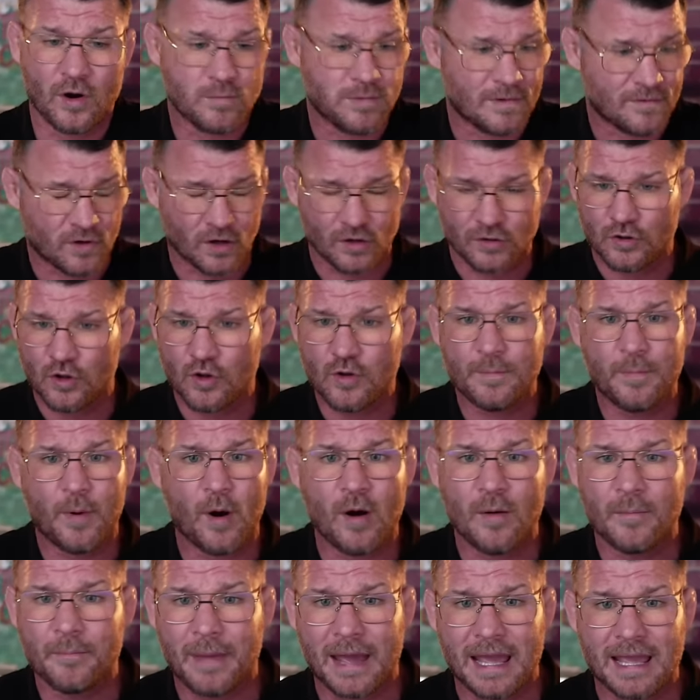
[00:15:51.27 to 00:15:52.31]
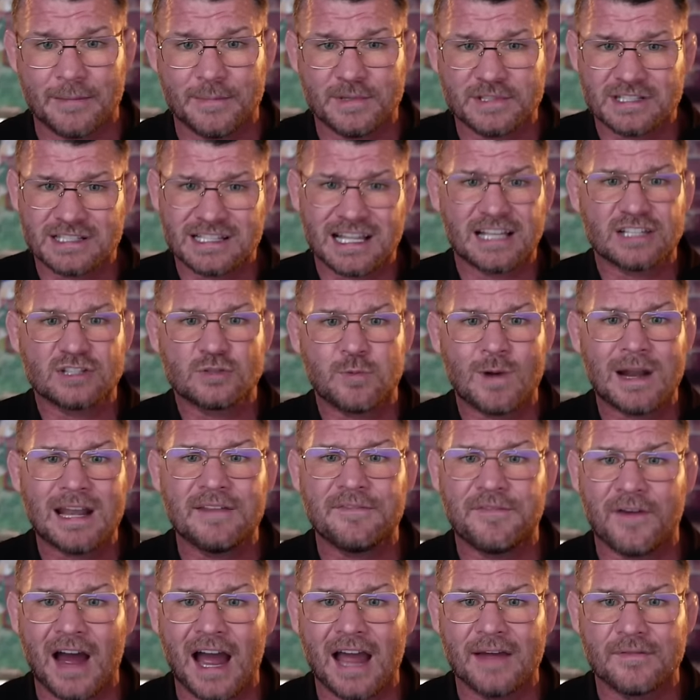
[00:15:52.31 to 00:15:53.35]
We've got newborn babies. There's like
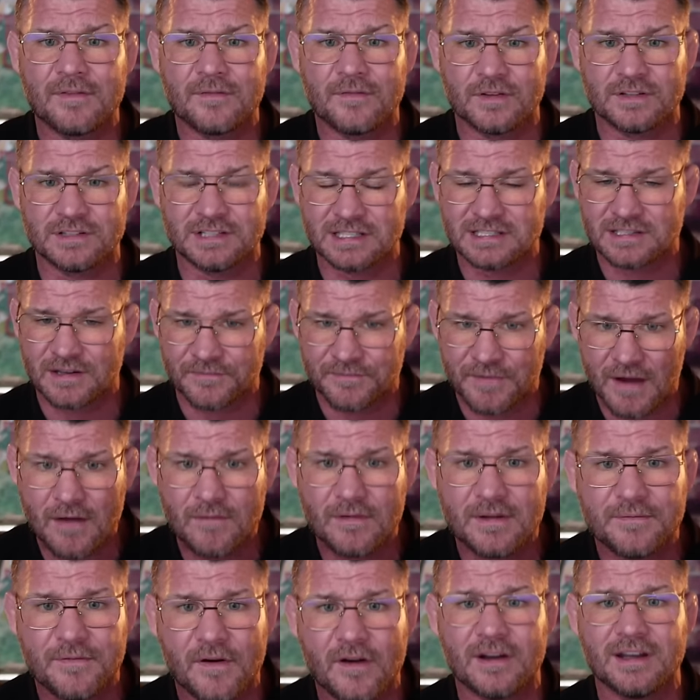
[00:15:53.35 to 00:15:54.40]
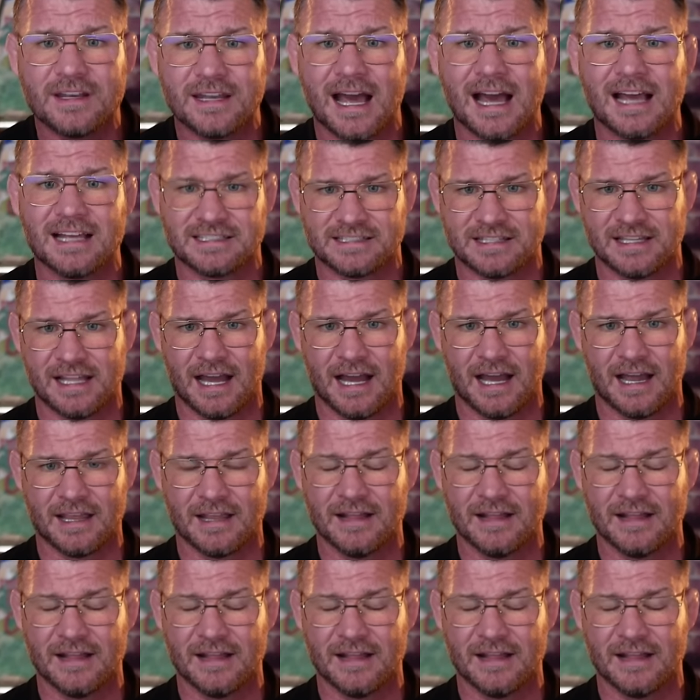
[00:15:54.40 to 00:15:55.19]
twenty-five of us. It's a very, very nice night.